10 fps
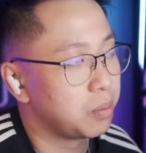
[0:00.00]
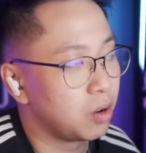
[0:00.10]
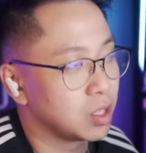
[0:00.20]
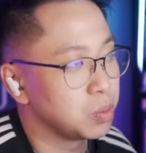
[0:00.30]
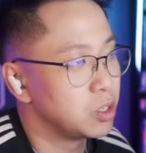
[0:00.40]

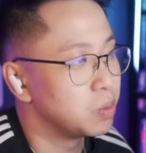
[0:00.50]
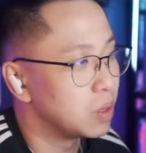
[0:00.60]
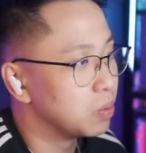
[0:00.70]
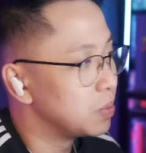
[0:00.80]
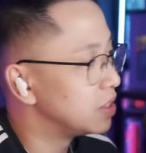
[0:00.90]
crossplay should be
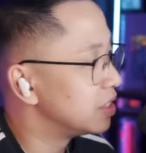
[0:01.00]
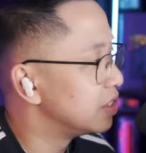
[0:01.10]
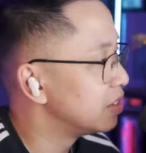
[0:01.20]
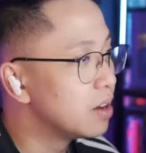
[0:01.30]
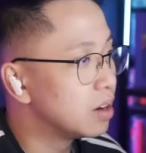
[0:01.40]

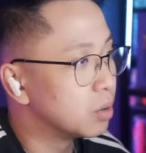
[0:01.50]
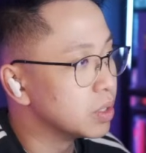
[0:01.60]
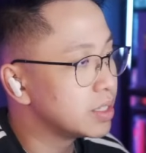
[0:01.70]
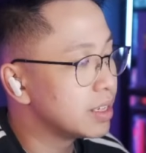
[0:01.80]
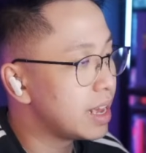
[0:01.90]
implemented.
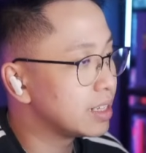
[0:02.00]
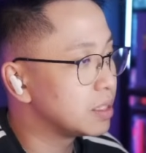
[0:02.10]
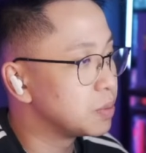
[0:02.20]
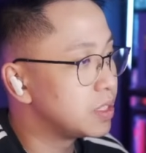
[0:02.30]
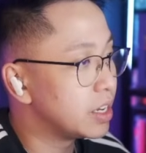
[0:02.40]
Orisa
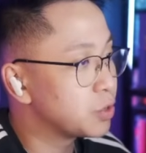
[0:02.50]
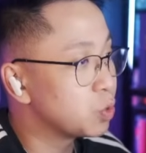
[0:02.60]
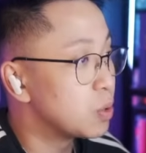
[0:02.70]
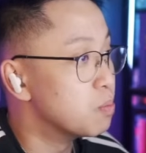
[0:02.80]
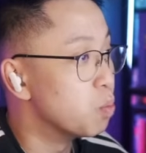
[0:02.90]
has
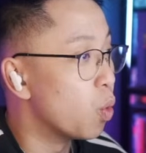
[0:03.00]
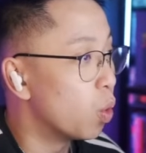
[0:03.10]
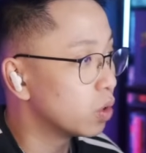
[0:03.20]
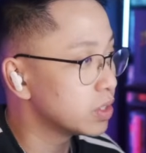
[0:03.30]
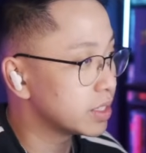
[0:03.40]
substantially
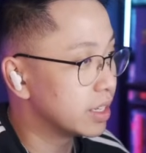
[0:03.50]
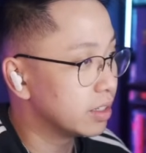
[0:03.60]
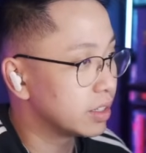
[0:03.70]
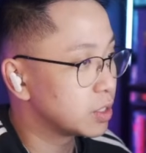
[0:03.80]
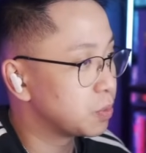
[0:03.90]
more
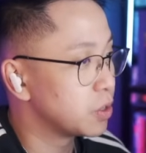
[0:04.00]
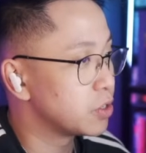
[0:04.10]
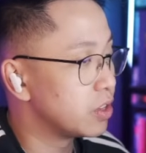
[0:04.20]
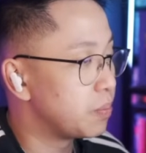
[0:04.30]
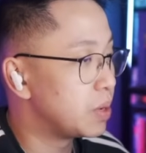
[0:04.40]
skill
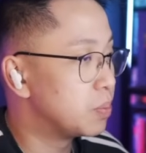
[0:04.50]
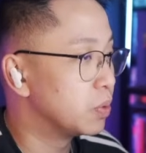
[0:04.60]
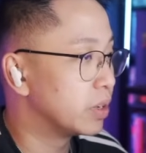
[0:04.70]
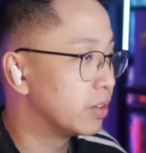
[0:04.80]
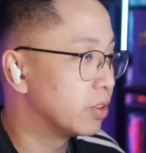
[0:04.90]
expression than
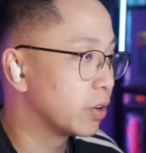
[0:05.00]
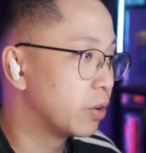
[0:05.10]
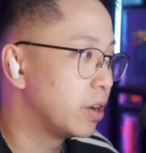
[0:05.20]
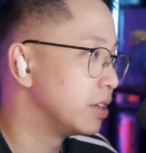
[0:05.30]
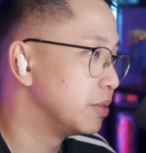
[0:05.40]
people give her
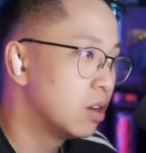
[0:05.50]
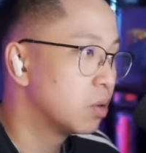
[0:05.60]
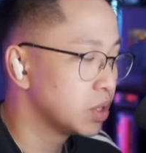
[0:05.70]
credit.